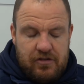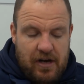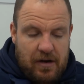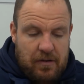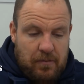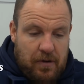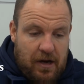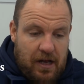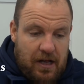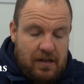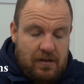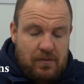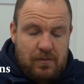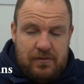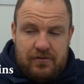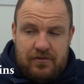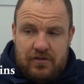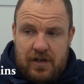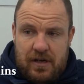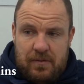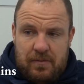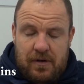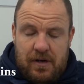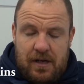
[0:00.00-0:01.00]
trained well, we've
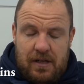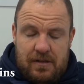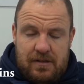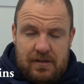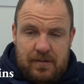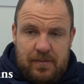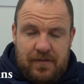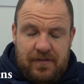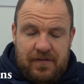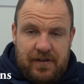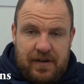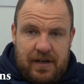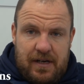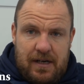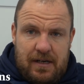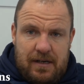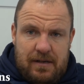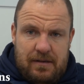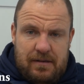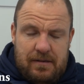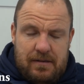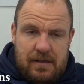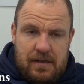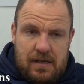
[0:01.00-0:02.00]
trained well to be fair,
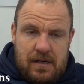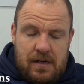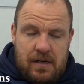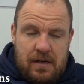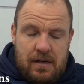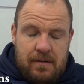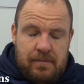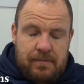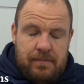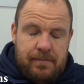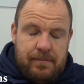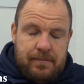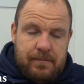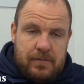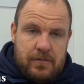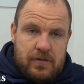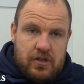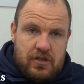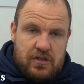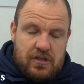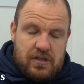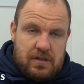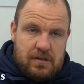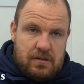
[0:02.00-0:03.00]

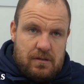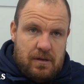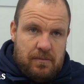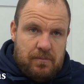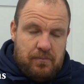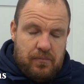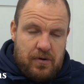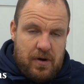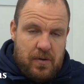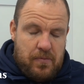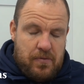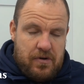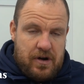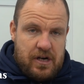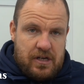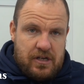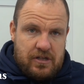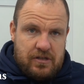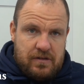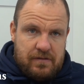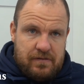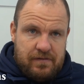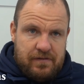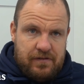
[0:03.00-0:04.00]
just in
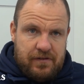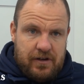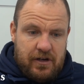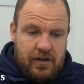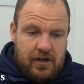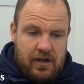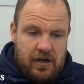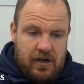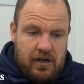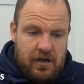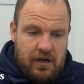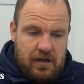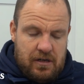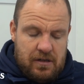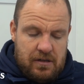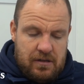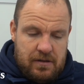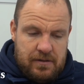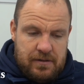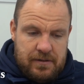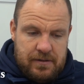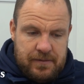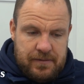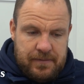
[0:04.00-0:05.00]
preparation for
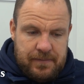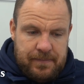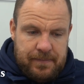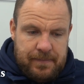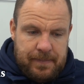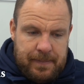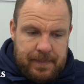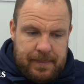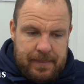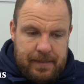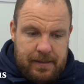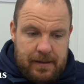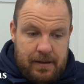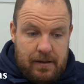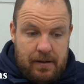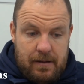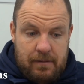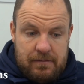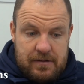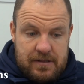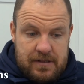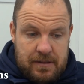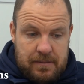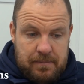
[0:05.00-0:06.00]

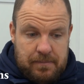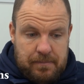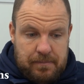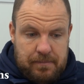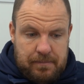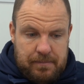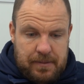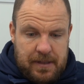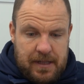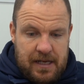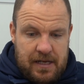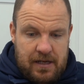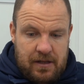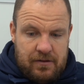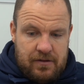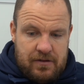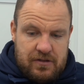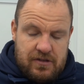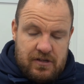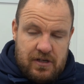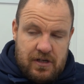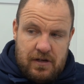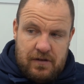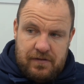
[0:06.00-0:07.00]
obviously playing on the
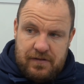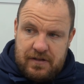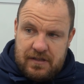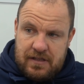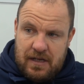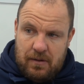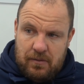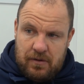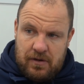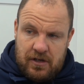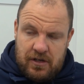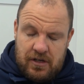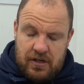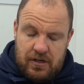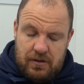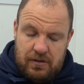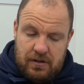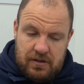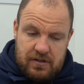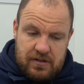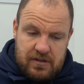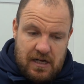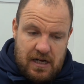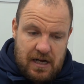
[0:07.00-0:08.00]
surface that we're going to do
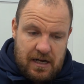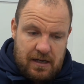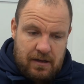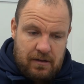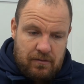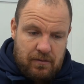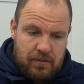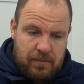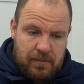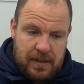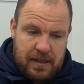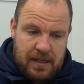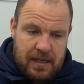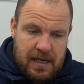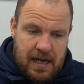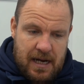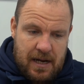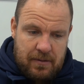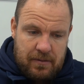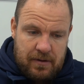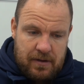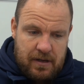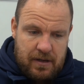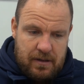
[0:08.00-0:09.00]
on Saturday. We've been
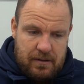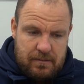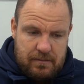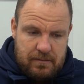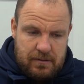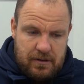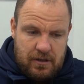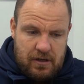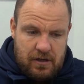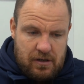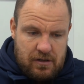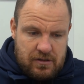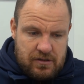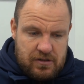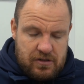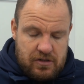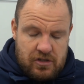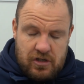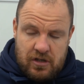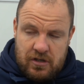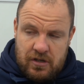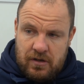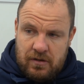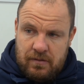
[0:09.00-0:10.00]
down at York St
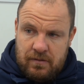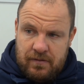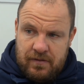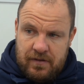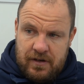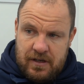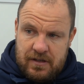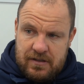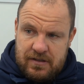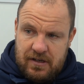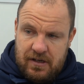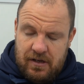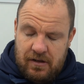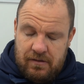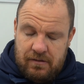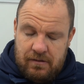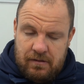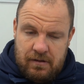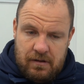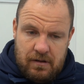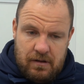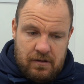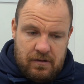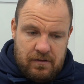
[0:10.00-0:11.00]
John University on
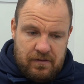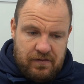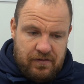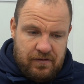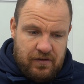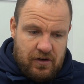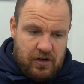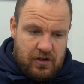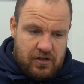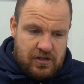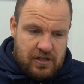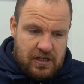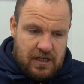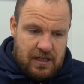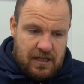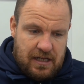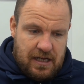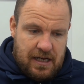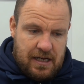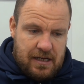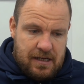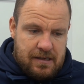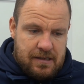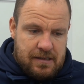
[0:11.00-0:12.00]
the 4G
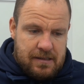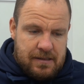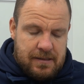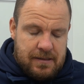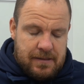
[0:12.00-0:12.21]
there.